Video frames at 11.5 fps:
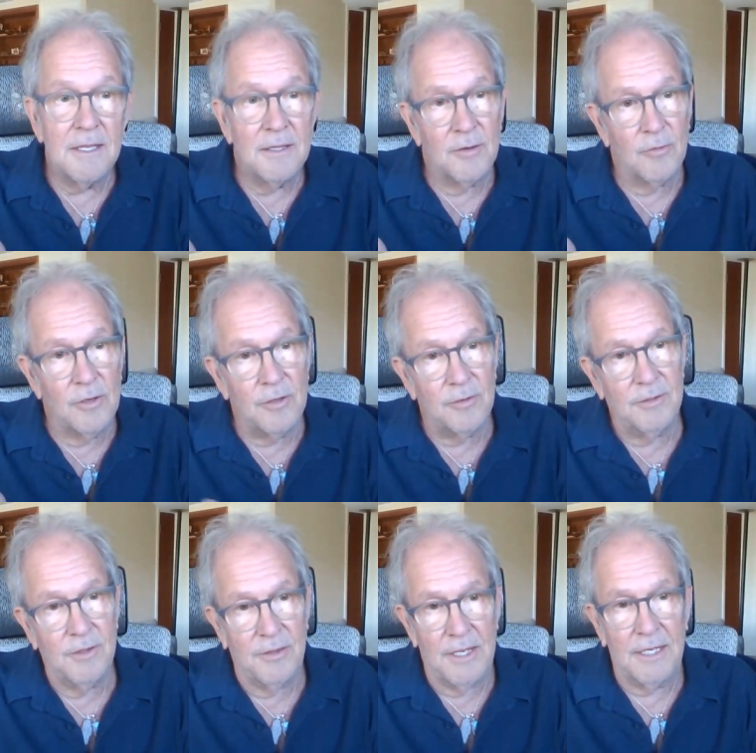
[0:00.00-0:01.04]
the real
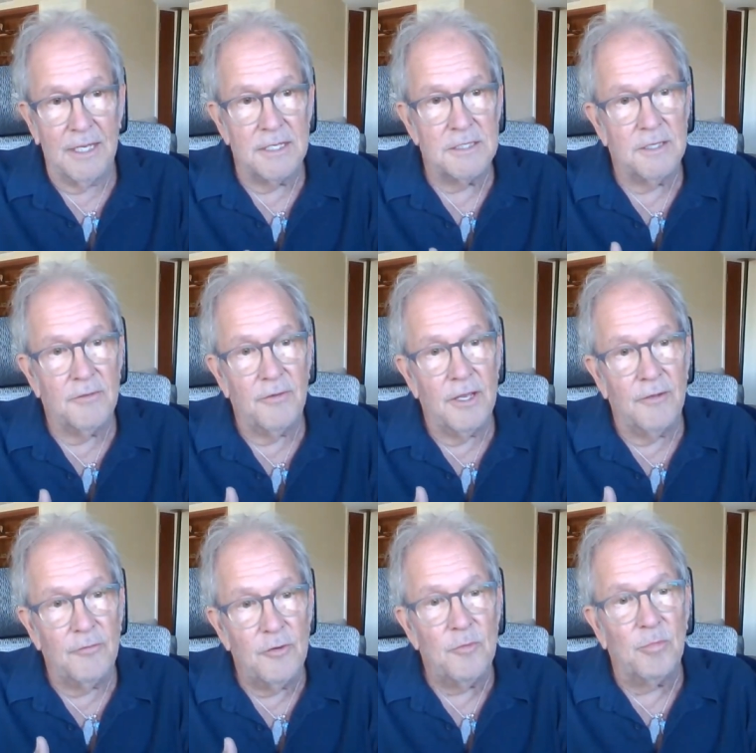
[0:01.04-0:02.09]
thing is,
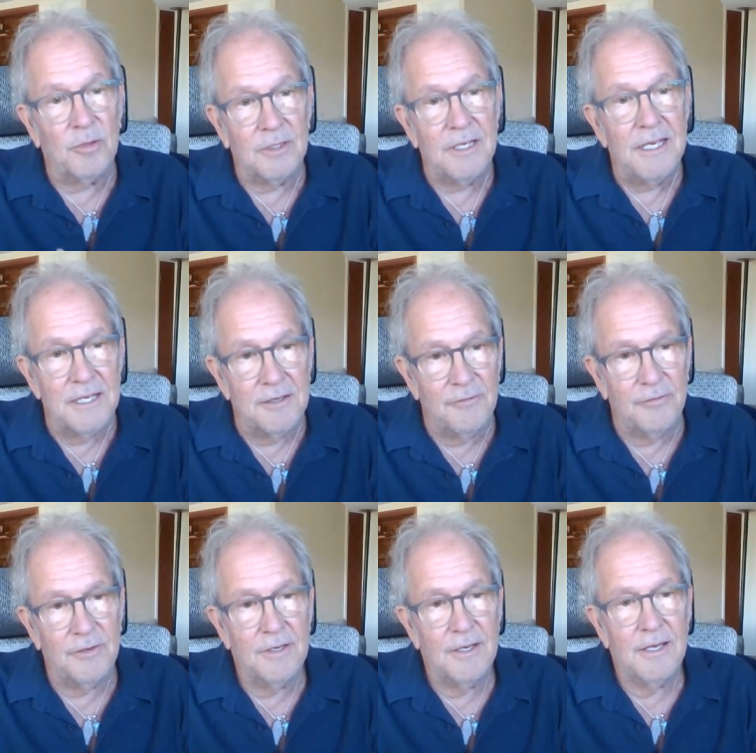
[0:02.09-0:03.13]
if you believe
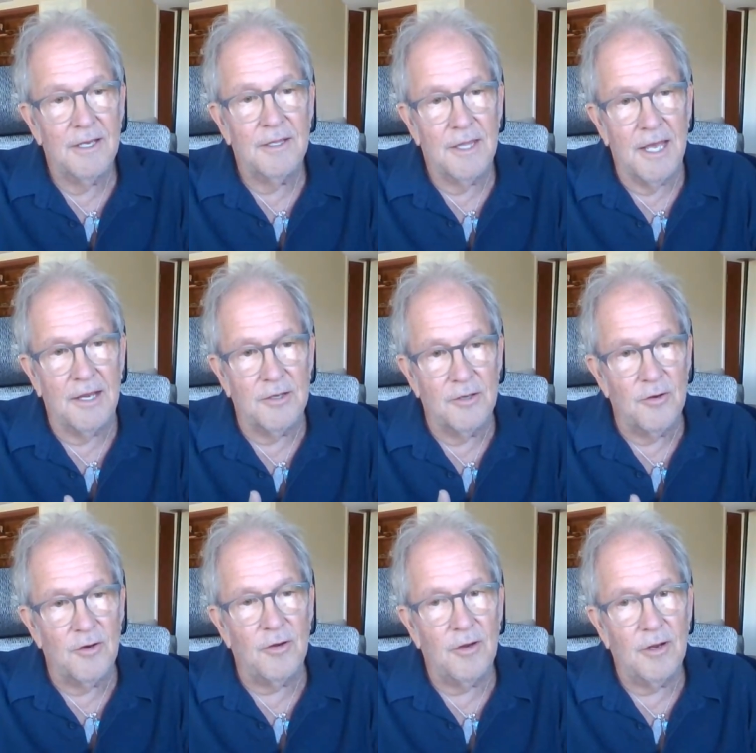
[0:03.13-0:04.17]
that
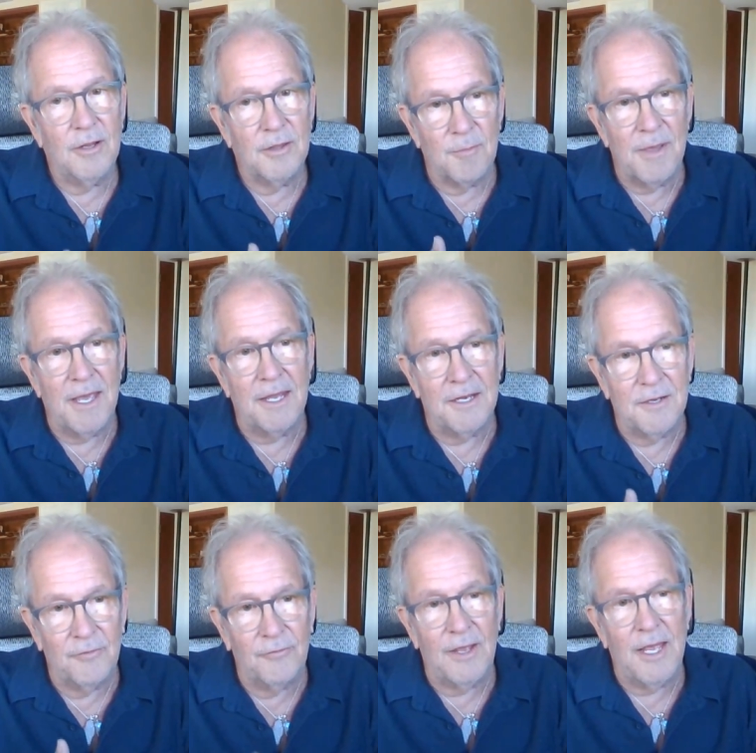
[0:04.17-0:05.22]
you're the man in the
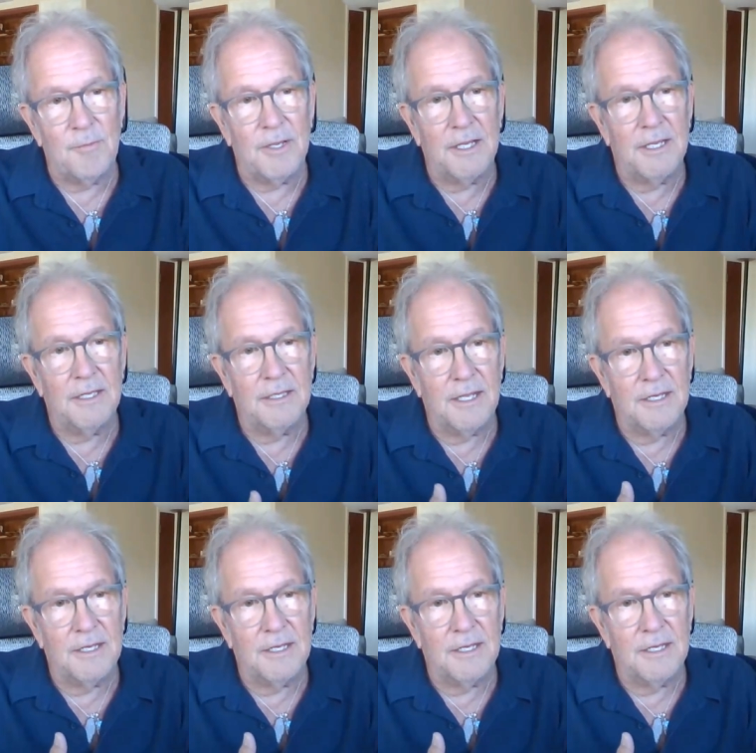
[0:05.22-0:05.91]
family,